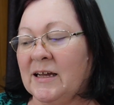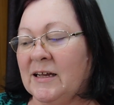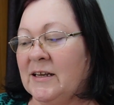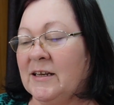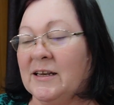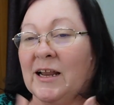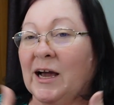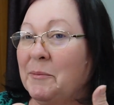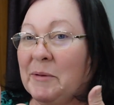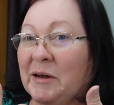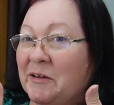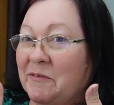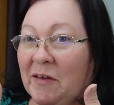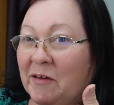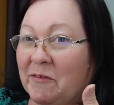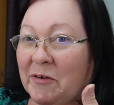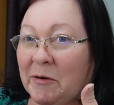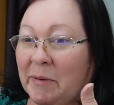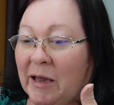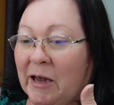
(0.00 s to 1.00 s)
not my
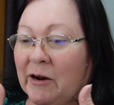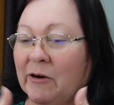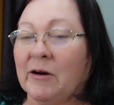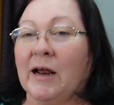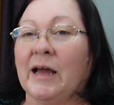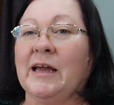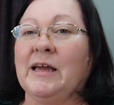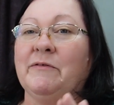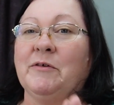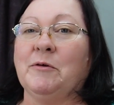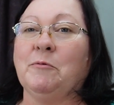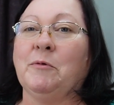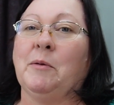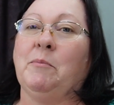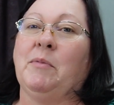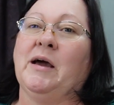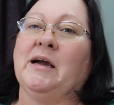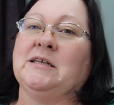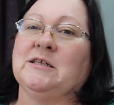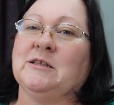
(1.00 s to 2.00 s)
favorite pattern. I even went
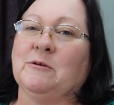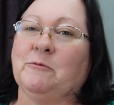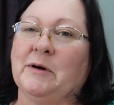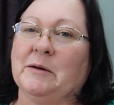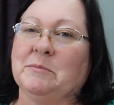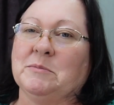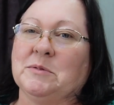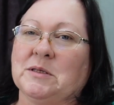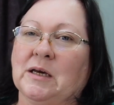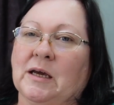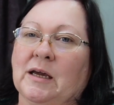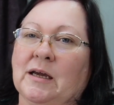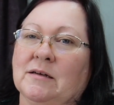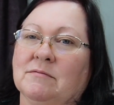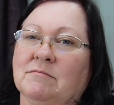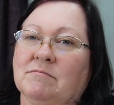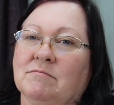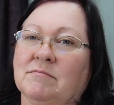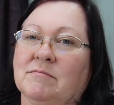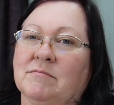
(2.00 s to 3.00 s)
back to the website
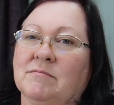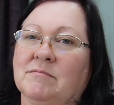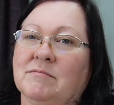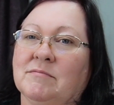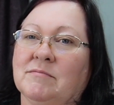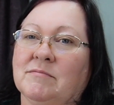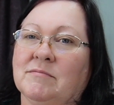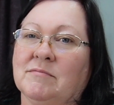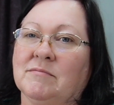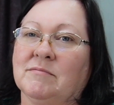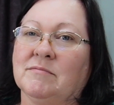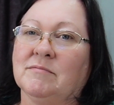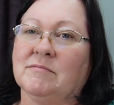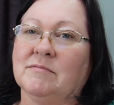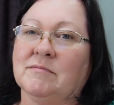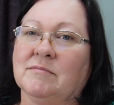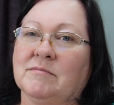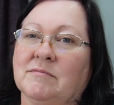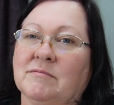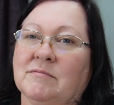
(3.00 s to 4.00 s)

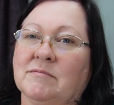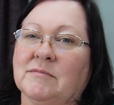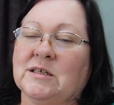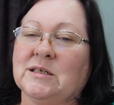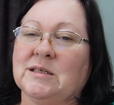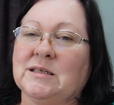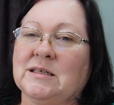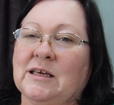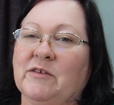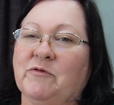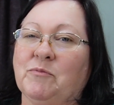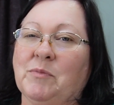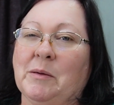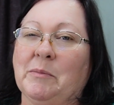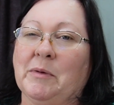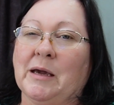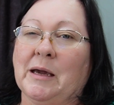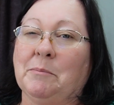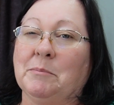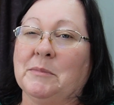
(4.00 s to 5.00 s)
to see if
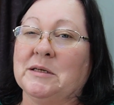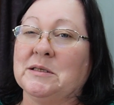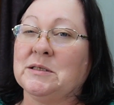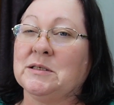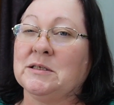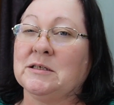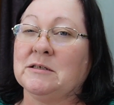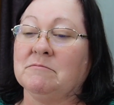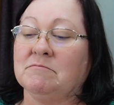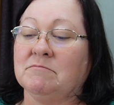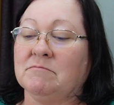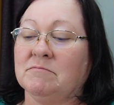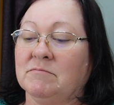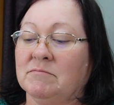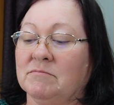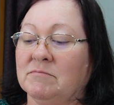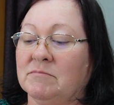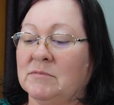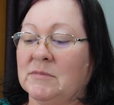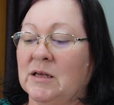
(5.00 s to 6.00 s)
maybe I missed
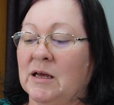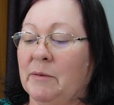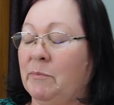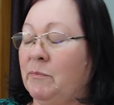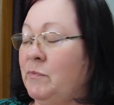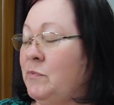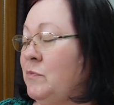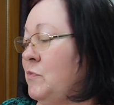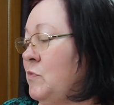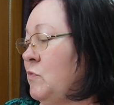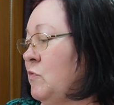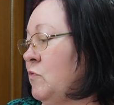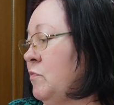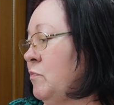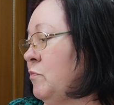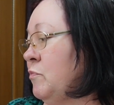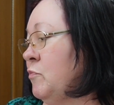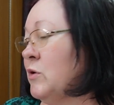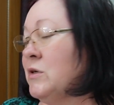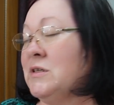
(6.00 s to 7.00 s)
a
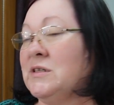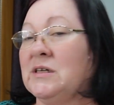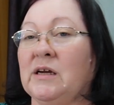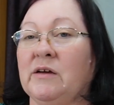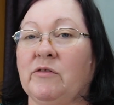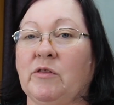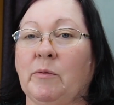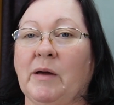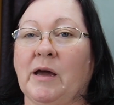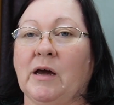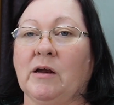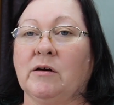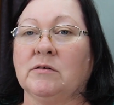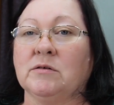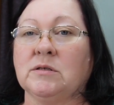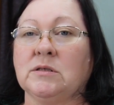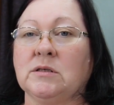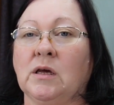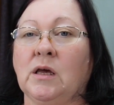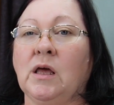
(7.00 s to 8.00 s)
printing of the
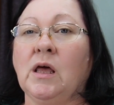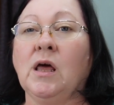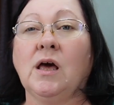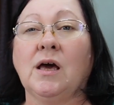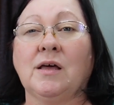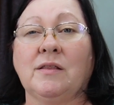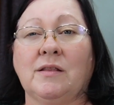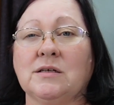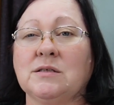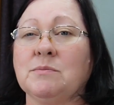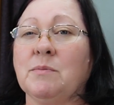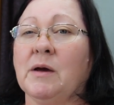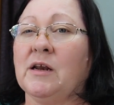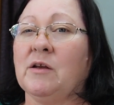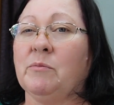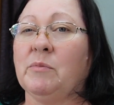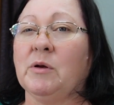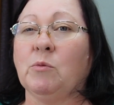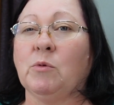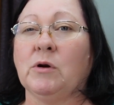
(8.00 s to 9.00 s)
patterns. This might
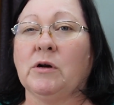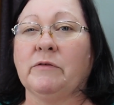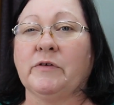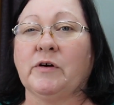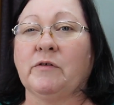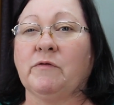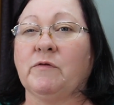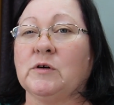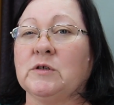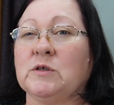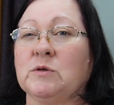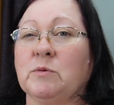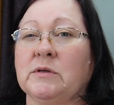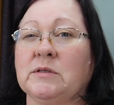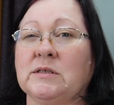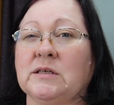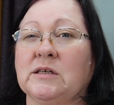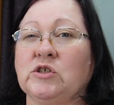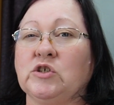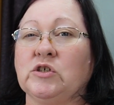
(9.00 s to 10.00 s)
have been one of her first
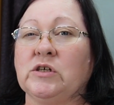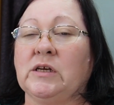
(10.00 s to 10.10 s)
ones that she